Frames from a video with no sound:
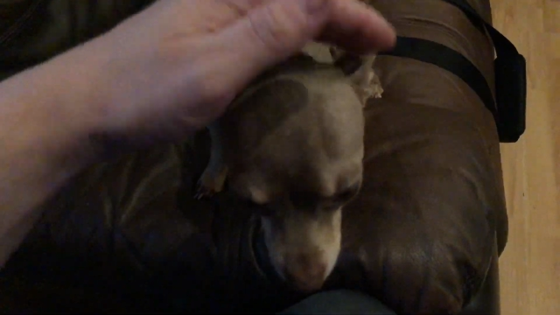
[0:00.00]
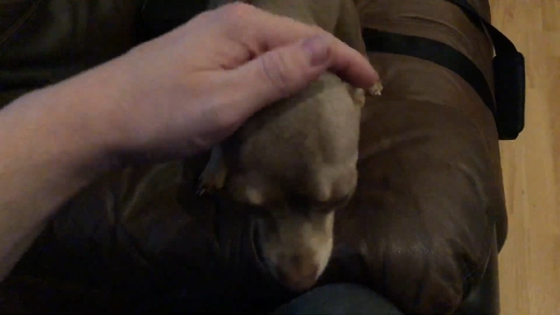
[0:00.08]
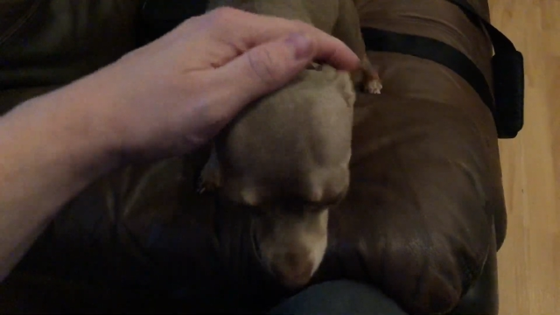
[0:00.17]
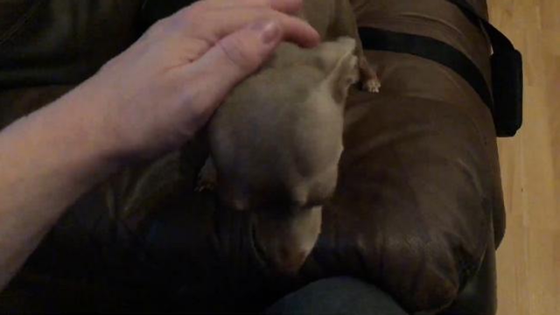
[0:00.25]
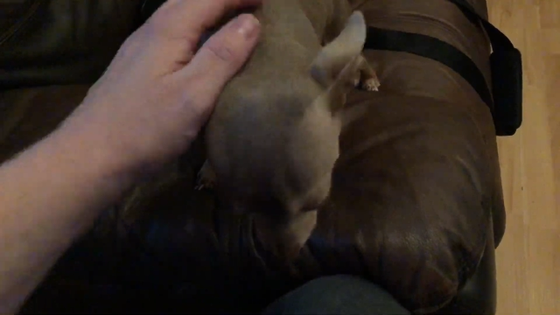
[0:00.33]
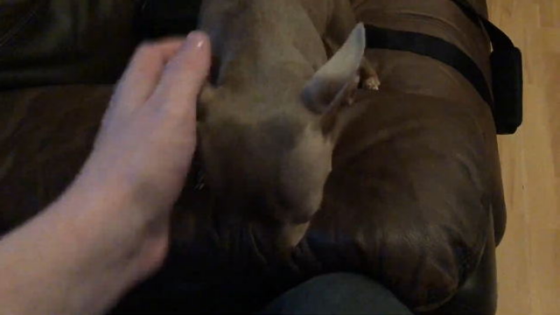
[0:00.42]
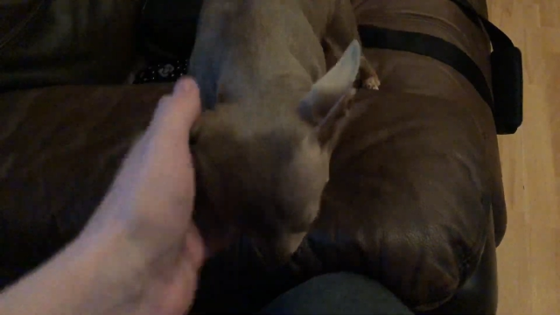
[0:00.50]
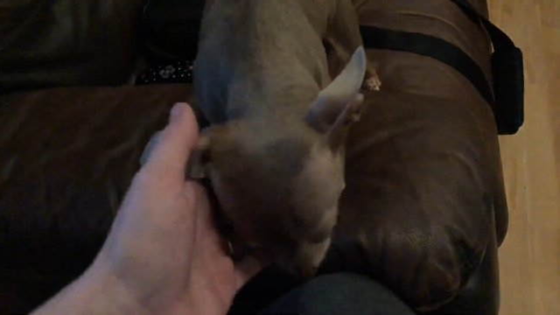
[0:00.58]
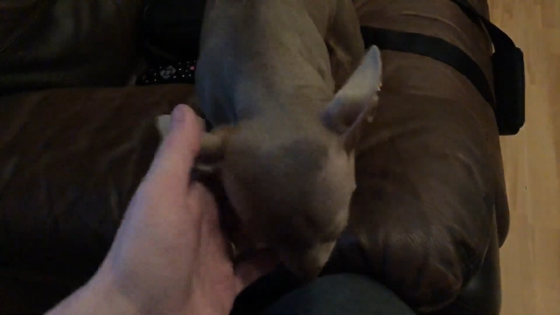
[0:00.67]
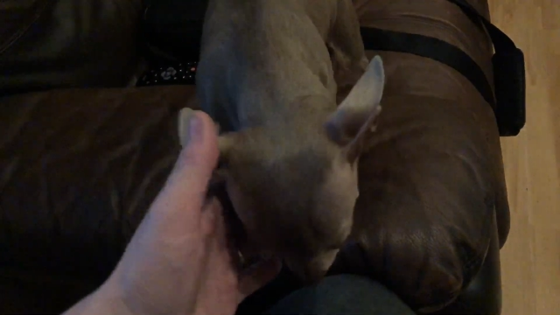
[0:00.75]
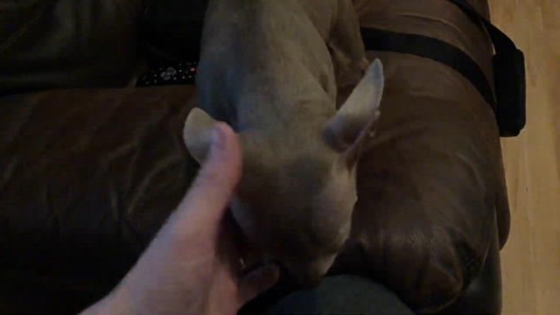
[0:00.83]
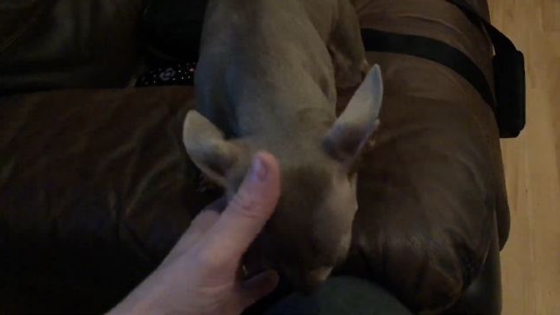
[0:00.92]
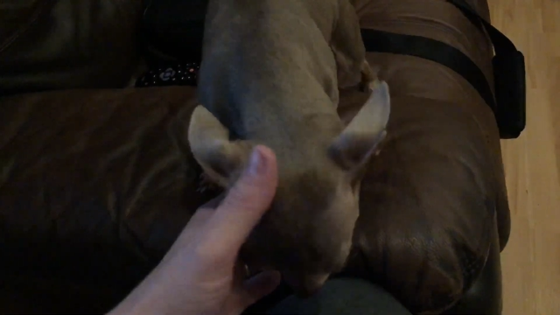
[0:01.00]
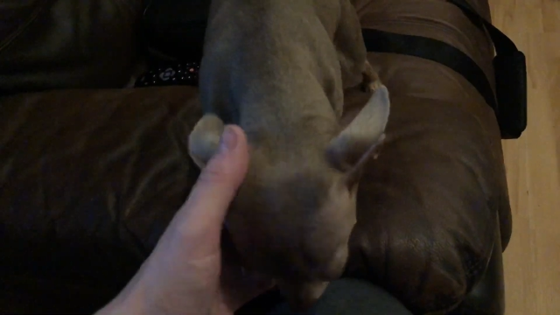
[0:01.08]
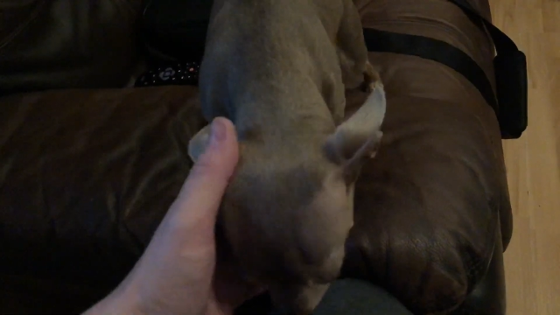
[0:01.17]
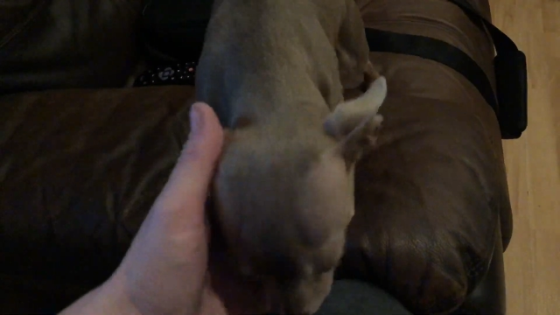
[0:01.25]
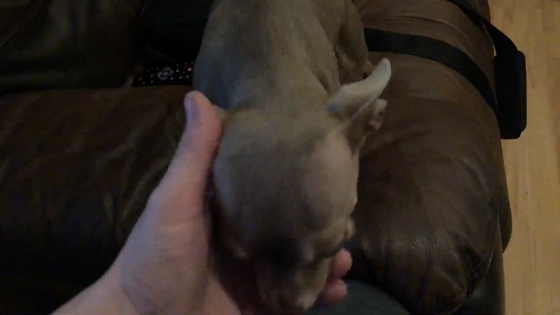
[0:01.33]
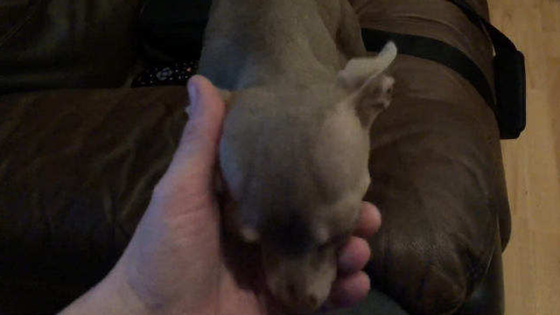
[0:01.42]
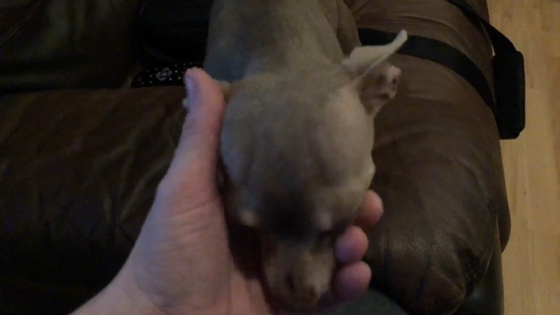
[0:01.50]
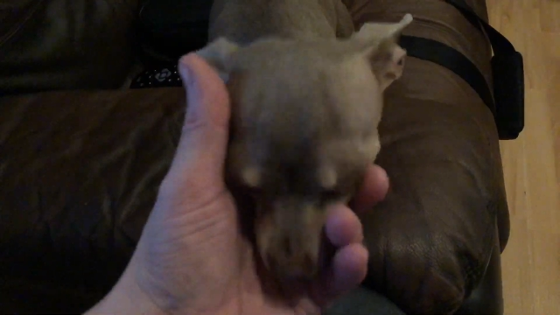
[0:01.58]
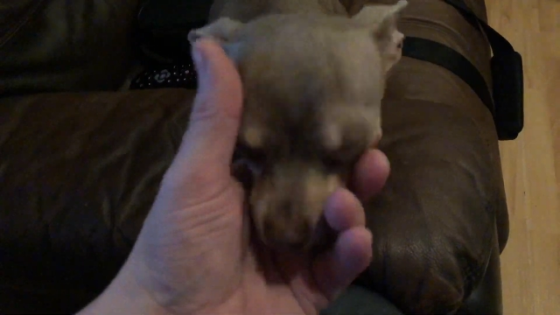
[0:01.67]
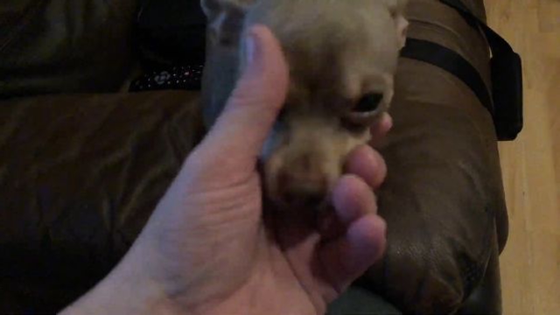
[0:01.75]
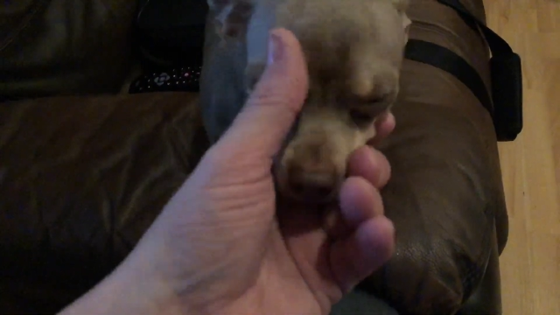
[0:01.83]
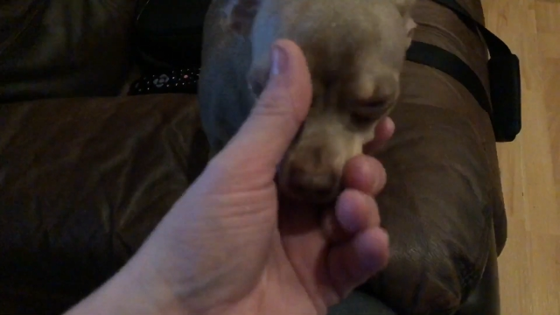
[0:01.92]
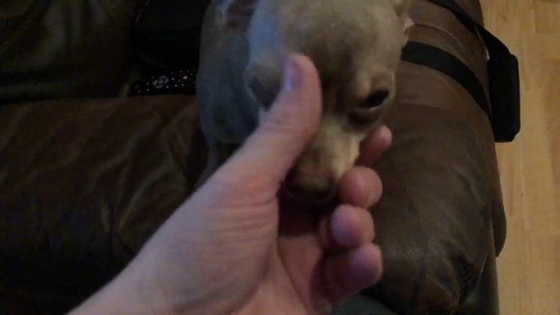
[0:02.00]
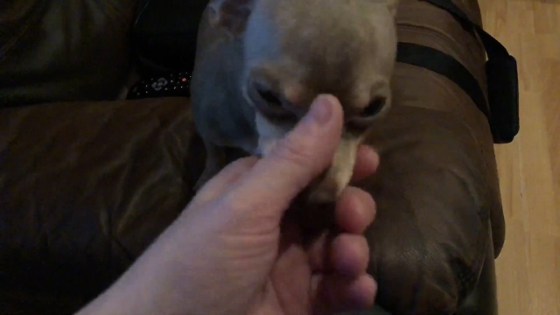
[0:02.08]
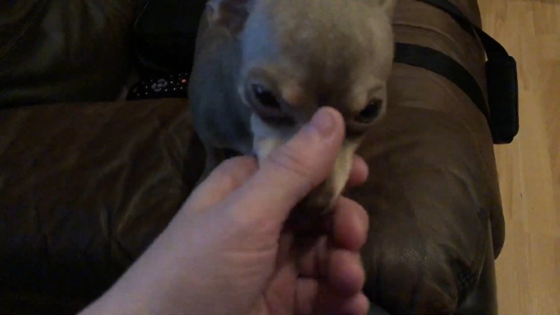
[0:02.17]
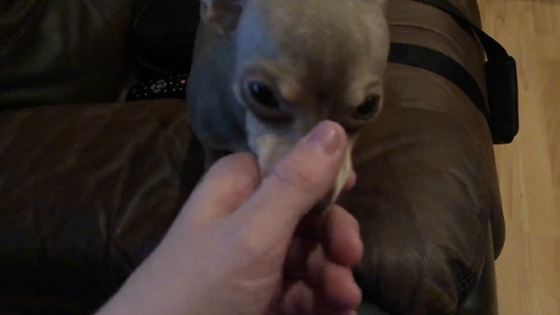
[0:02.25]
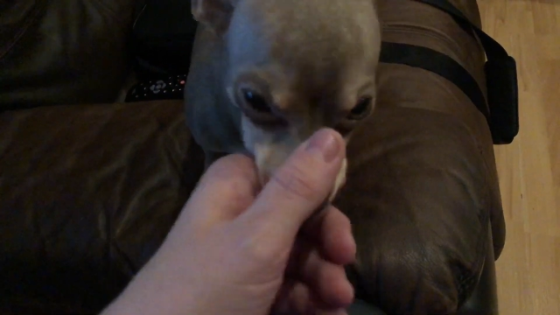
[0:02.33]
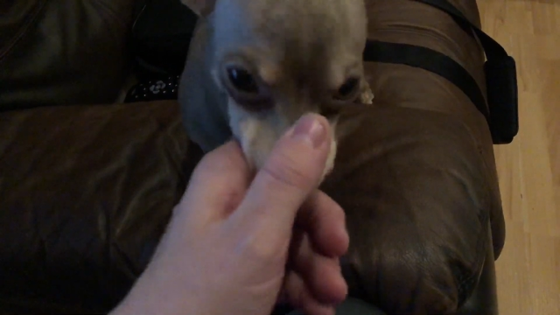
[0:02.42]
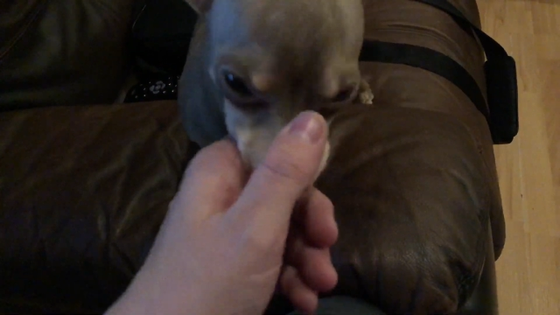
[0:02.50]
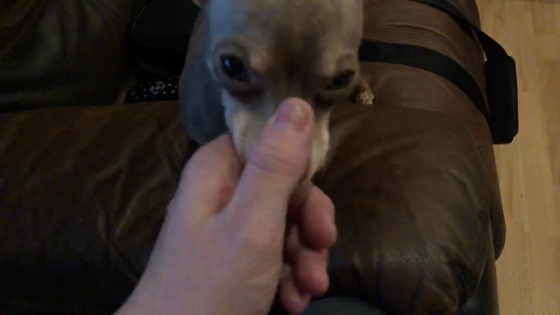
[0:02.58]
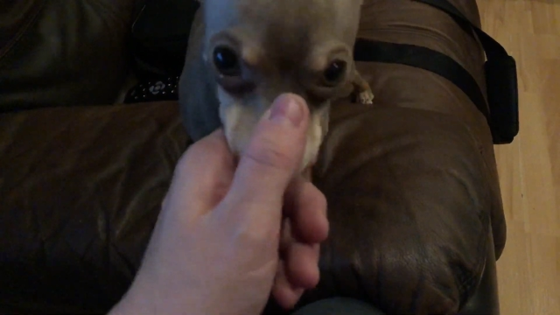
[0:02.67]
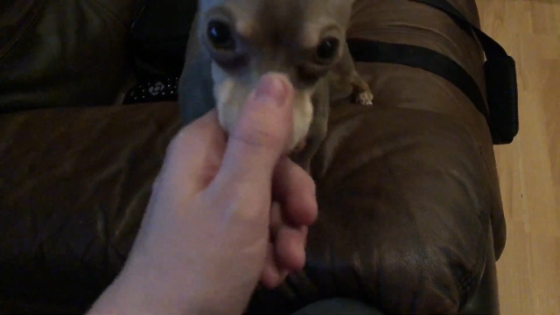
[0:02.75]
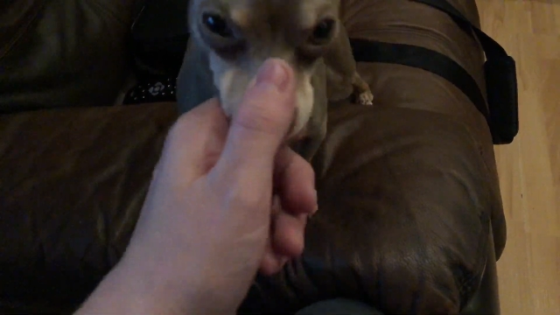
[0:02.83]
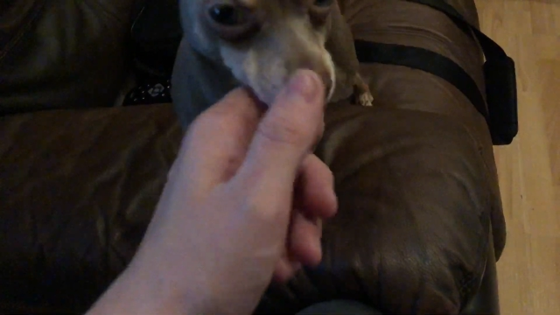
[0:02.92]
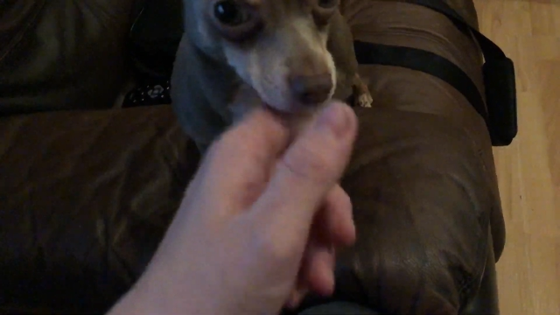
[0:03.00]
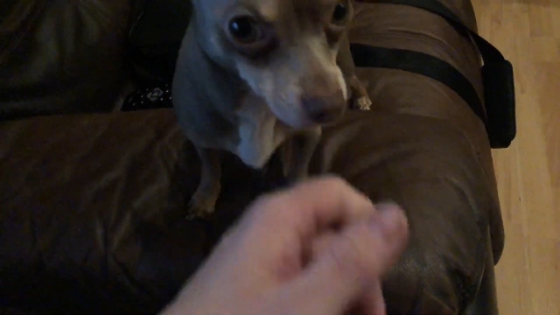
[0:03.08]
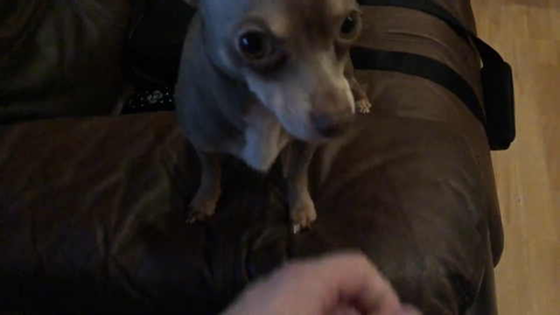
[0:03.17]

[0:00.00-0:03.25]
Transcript: Nobody's mouth can be seen.